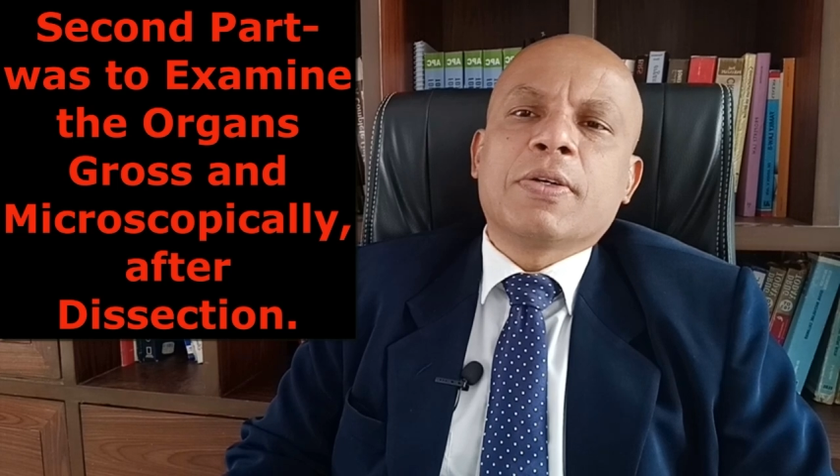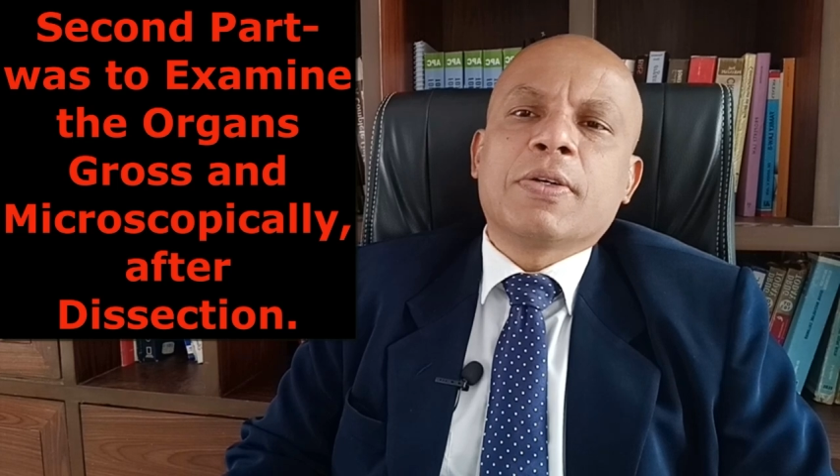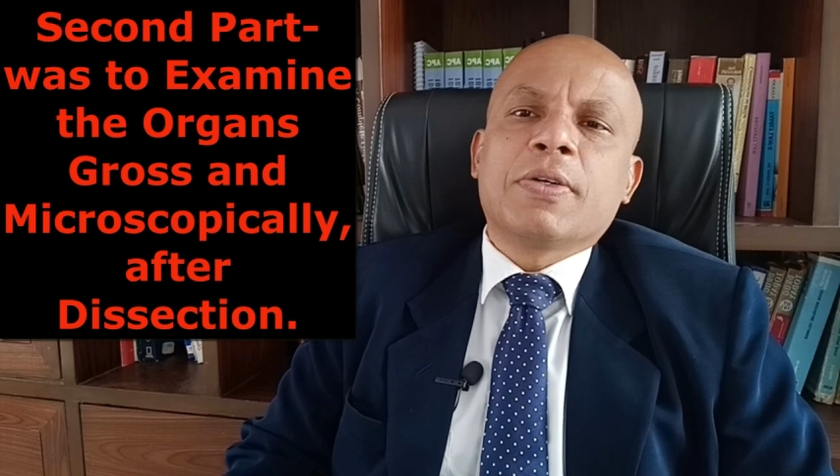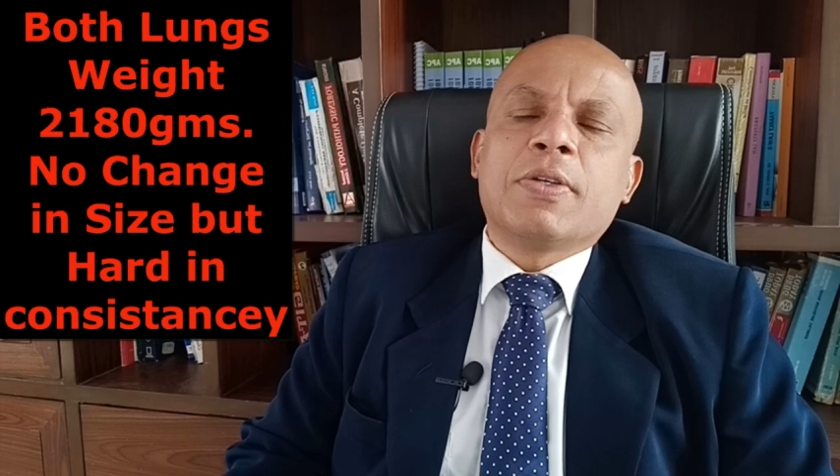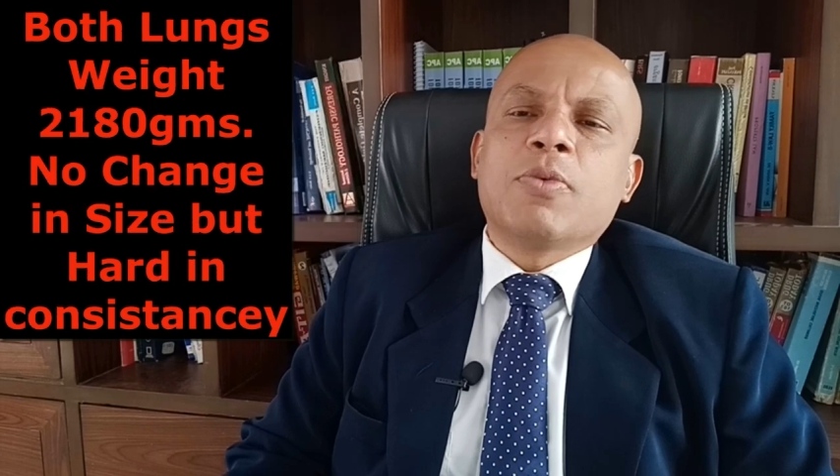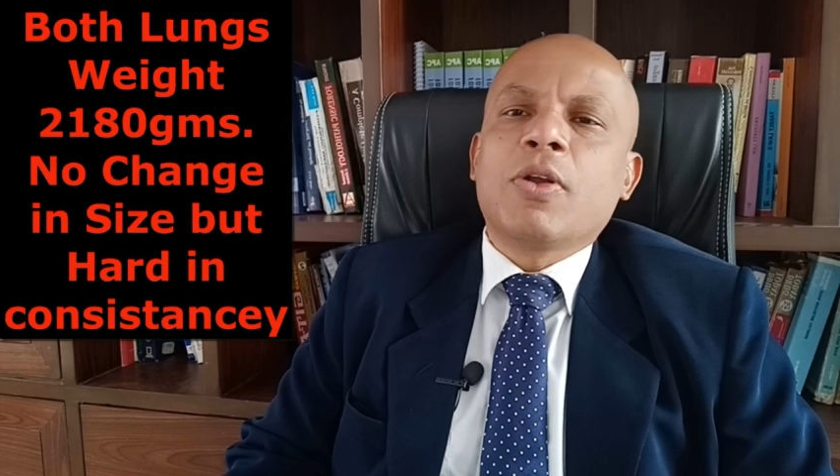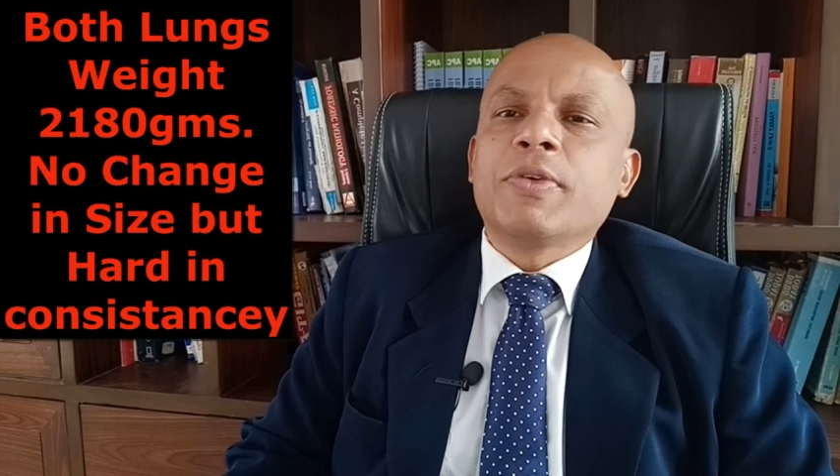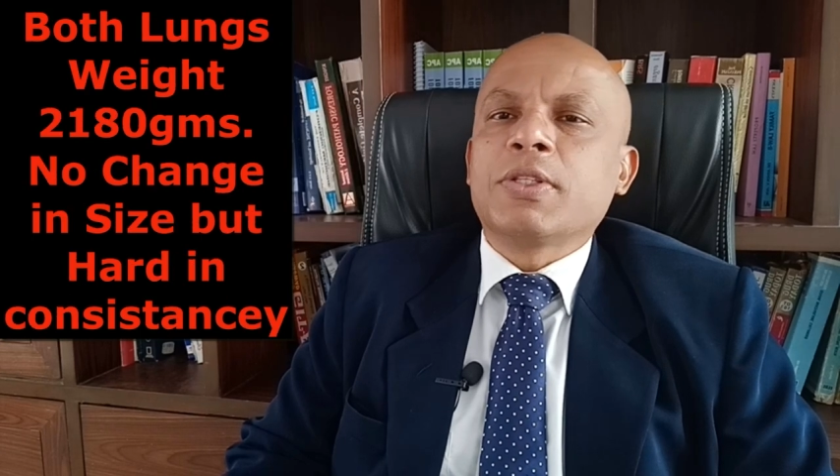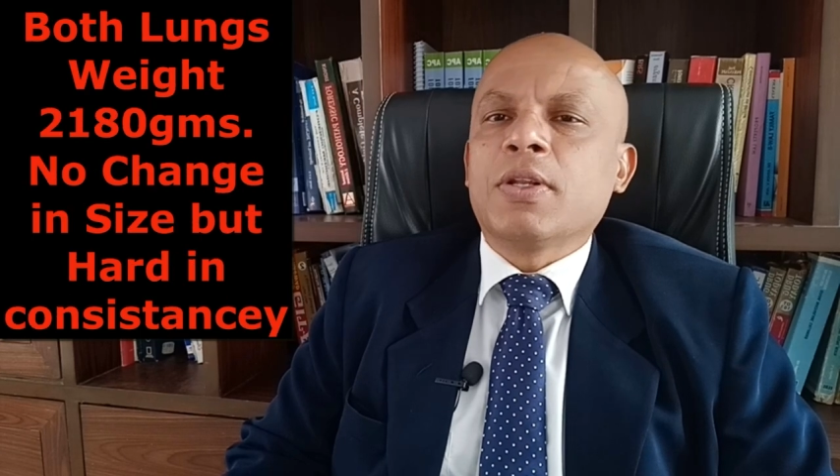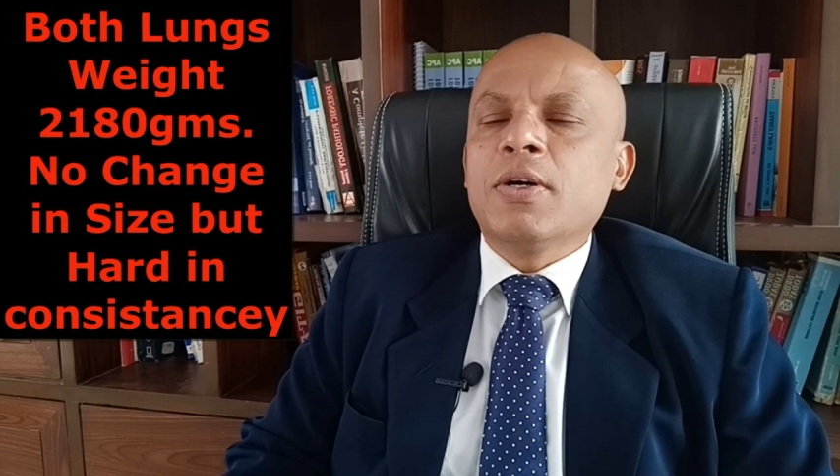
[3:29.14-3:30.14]

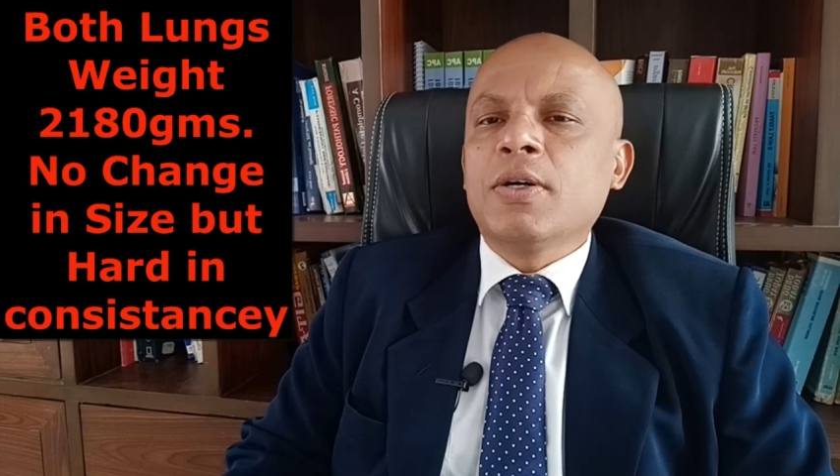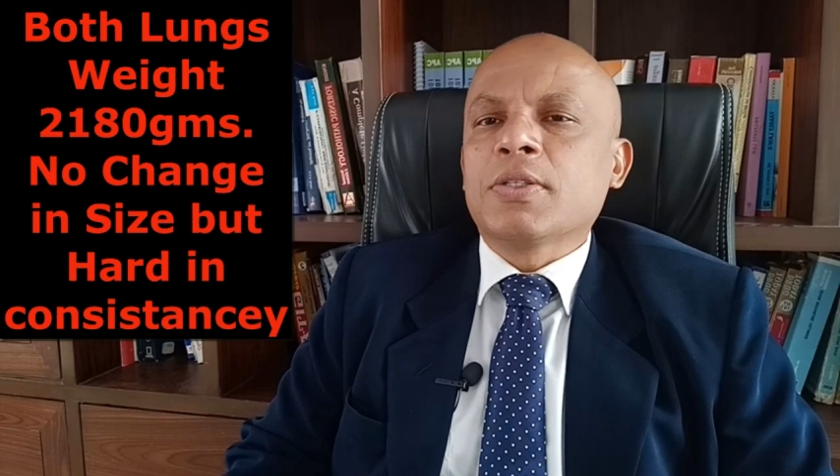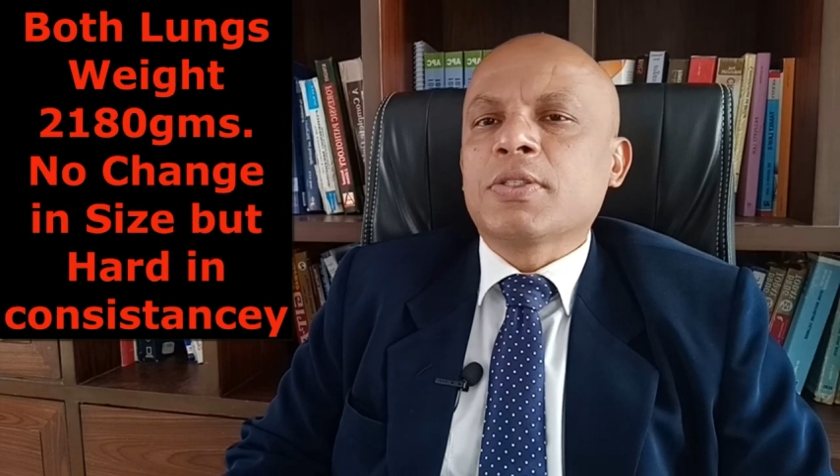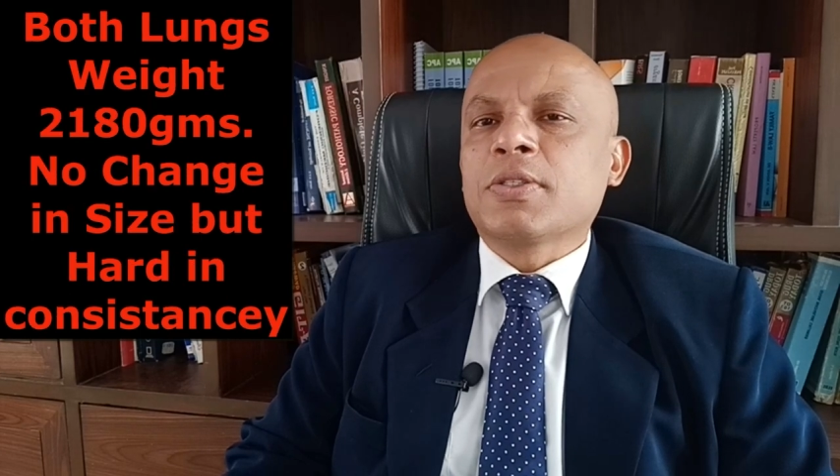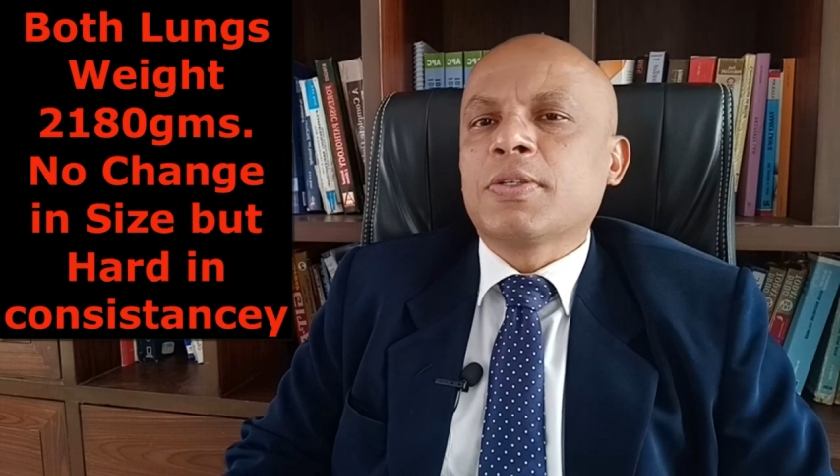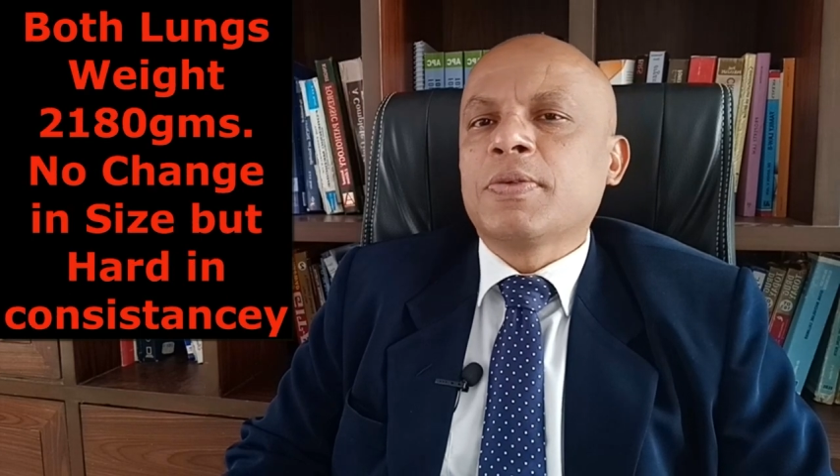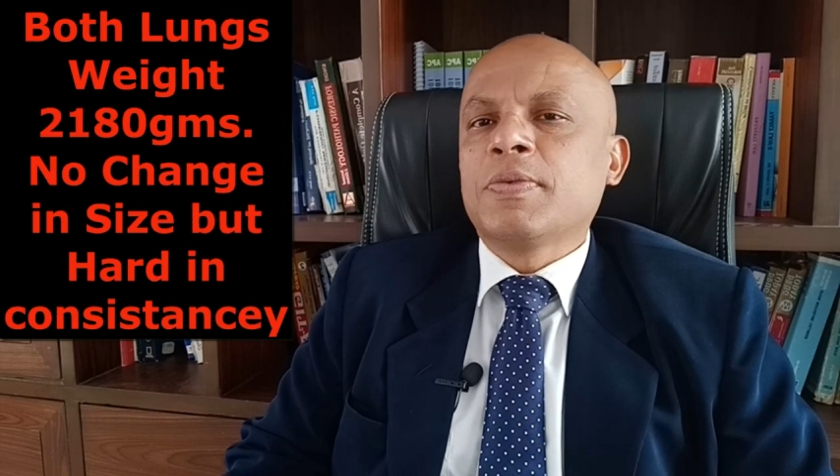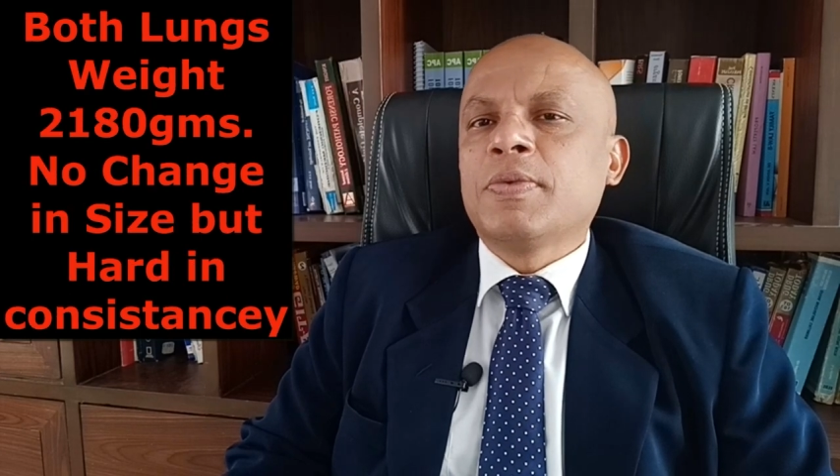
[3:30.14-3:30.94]
involving the lungs,